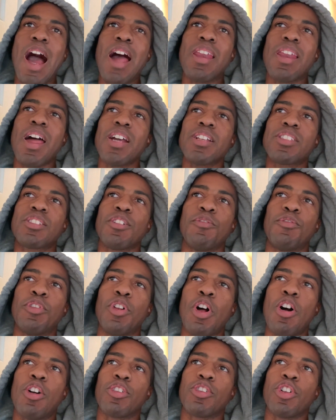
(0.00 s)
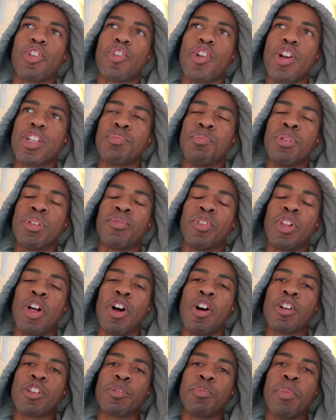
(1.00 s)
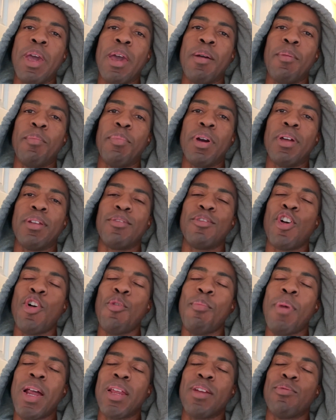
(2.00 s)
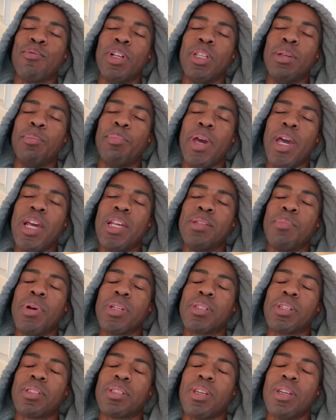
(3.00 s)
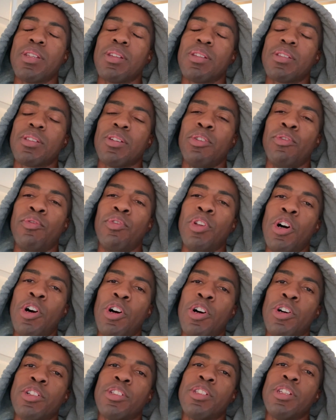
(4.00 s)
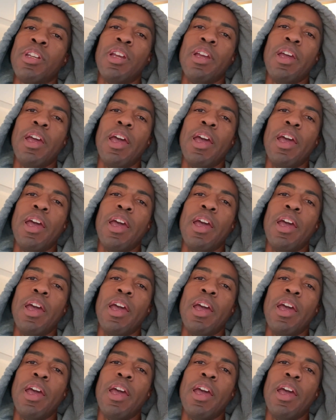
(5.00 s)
I like to vlog the Christmas vlogs, man, but nobody really pays much attention to the vlogs.